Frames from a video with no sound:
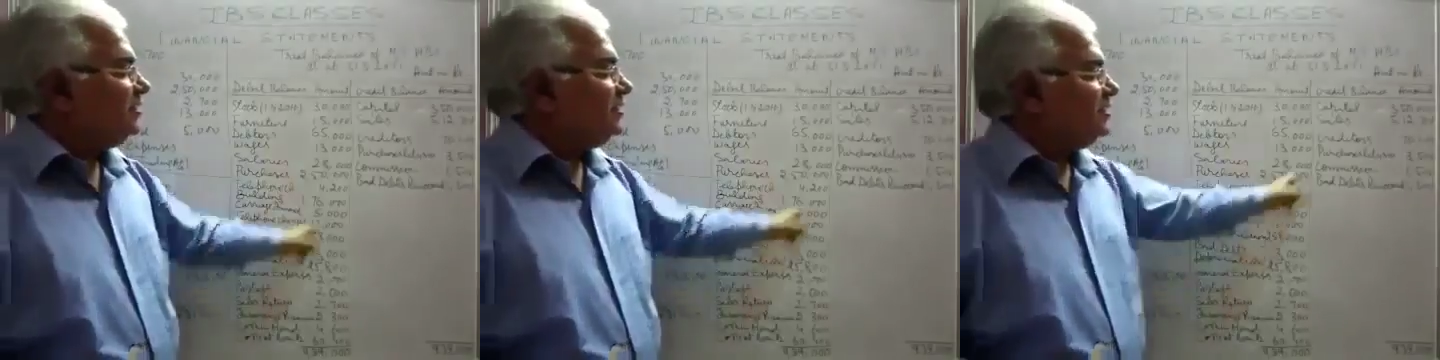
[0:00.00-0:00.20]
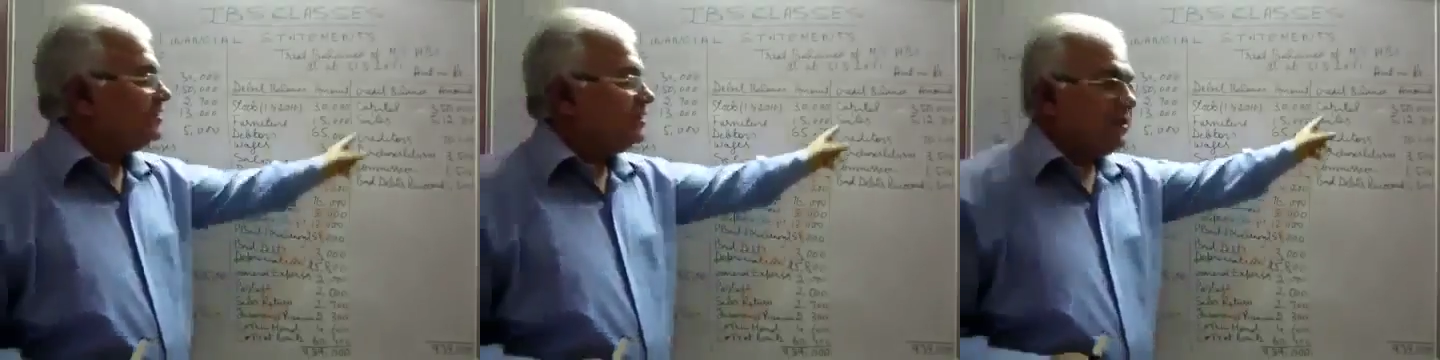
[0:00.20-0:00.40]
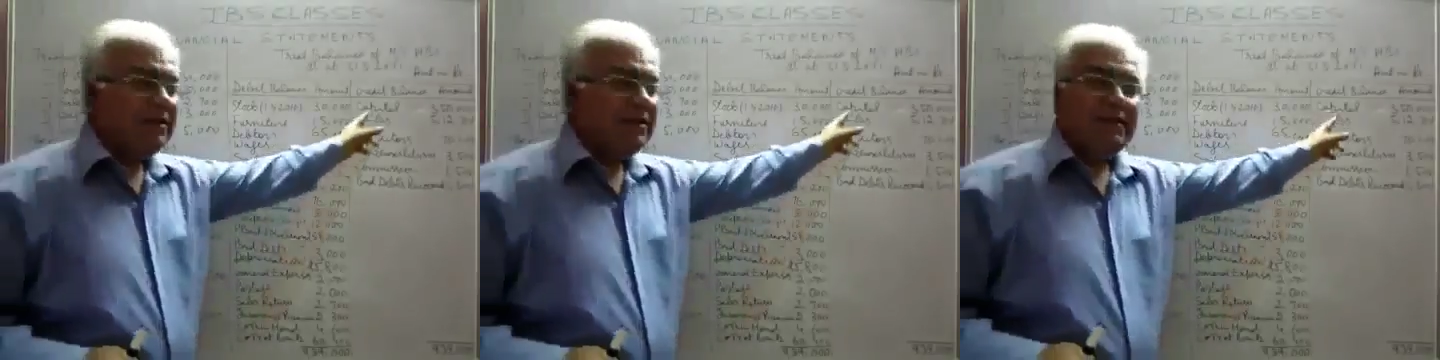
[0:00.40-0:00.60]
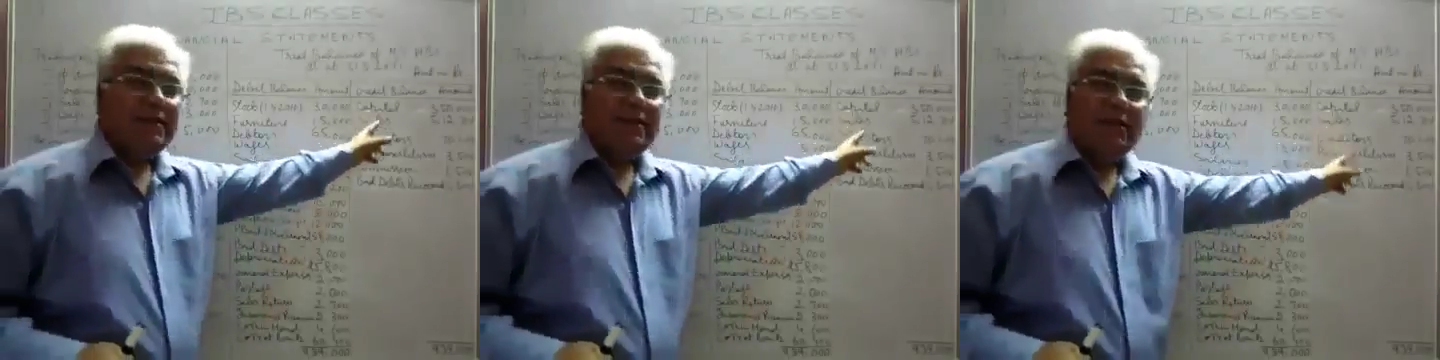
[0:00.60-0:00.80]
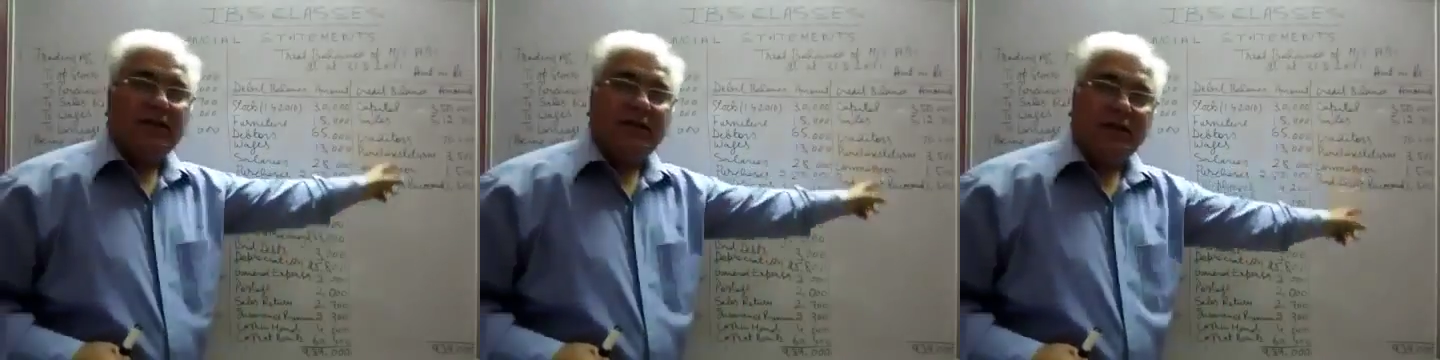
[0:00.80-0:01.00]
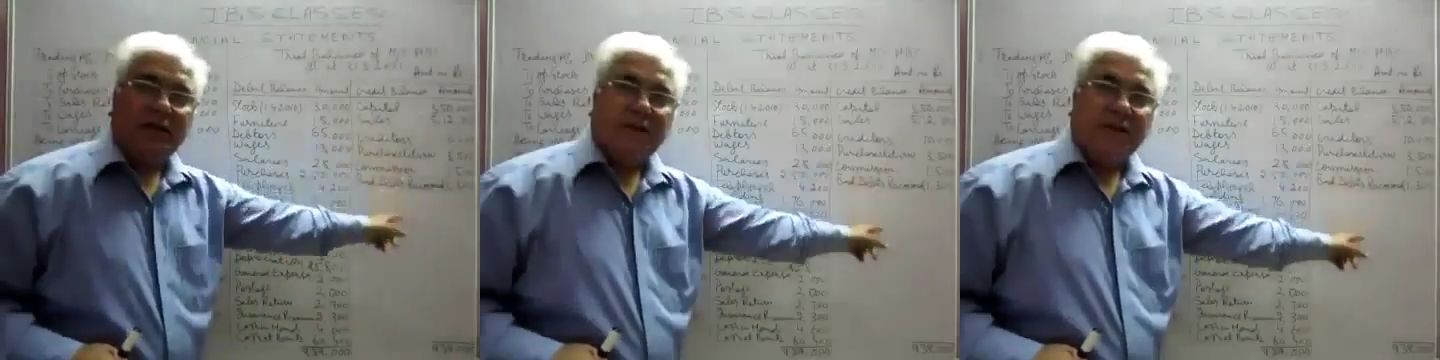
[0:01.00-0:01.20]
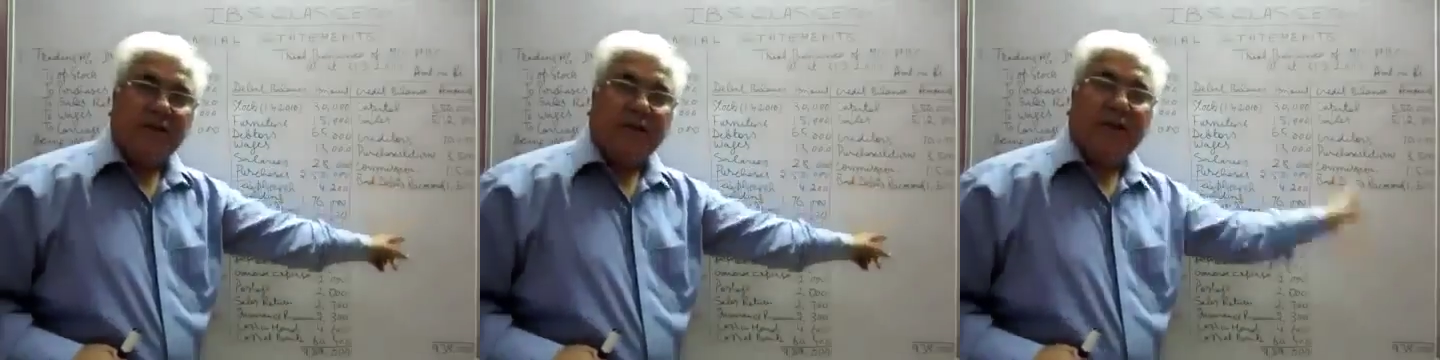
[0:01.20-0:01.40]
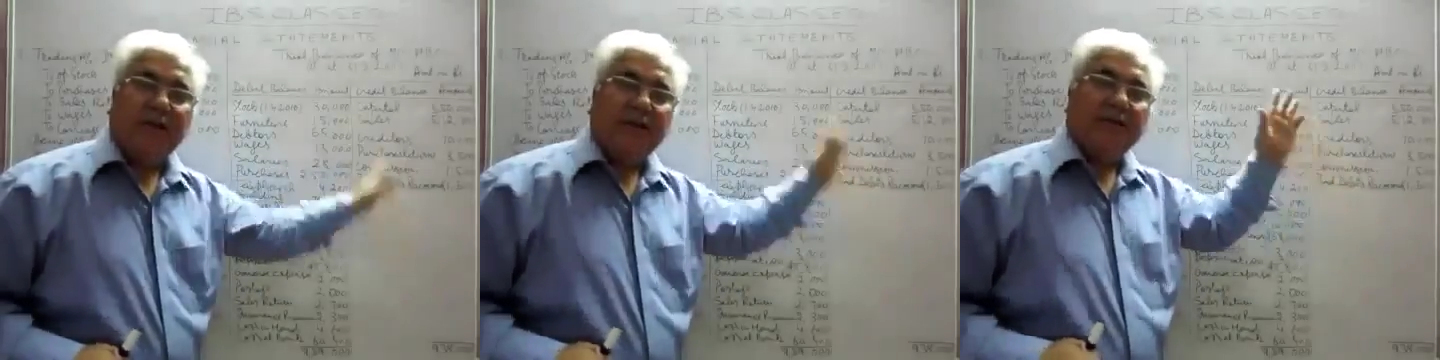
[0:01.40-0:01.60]
this is
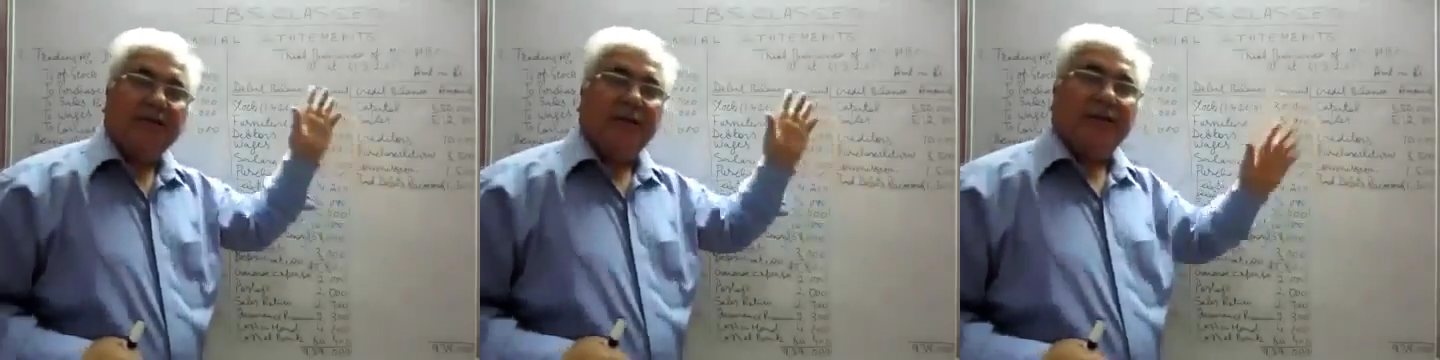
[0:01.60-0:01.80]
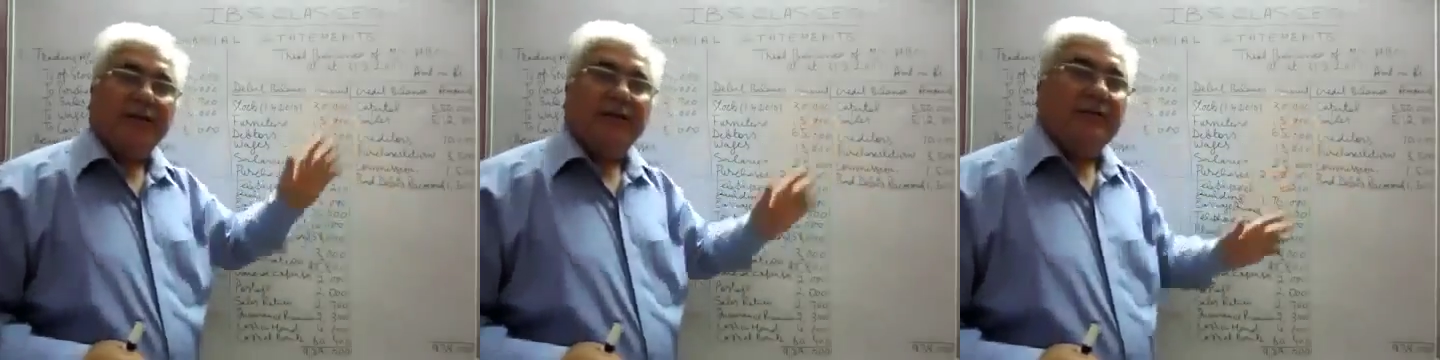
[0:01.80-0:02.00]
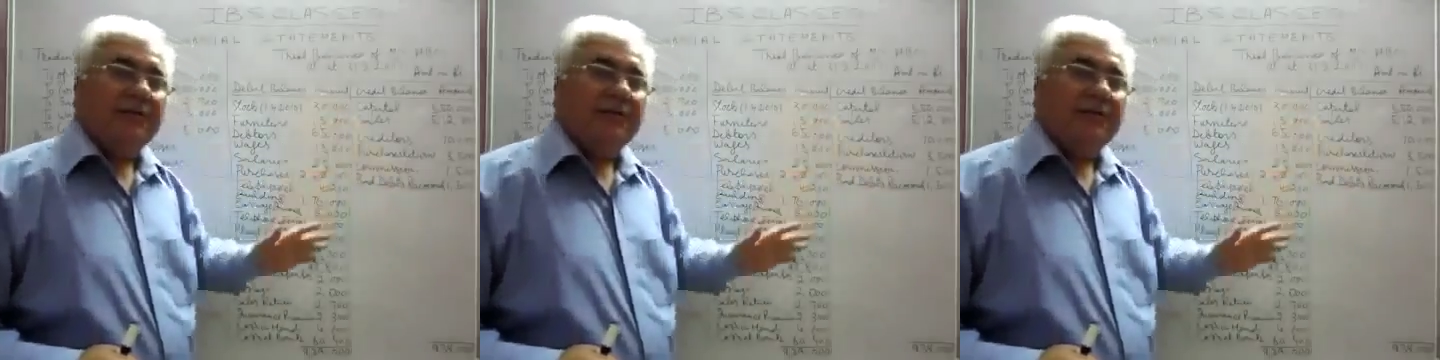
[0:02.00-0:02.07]
credit side.